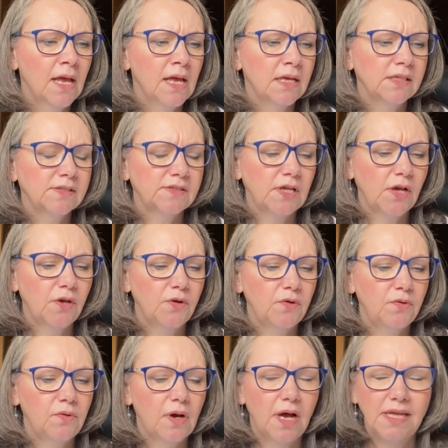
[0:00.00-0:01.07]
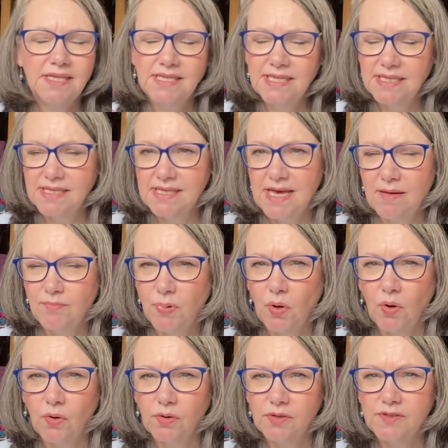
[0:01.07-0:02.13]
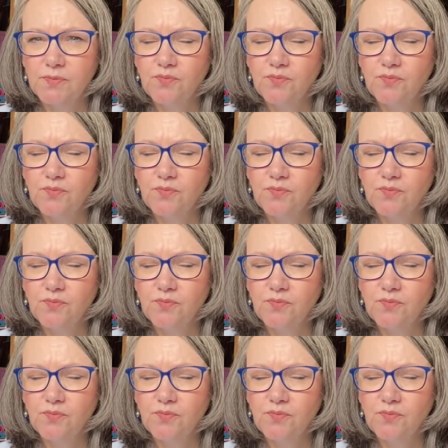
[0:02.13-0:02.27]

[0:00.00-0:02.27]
So I ticked that box,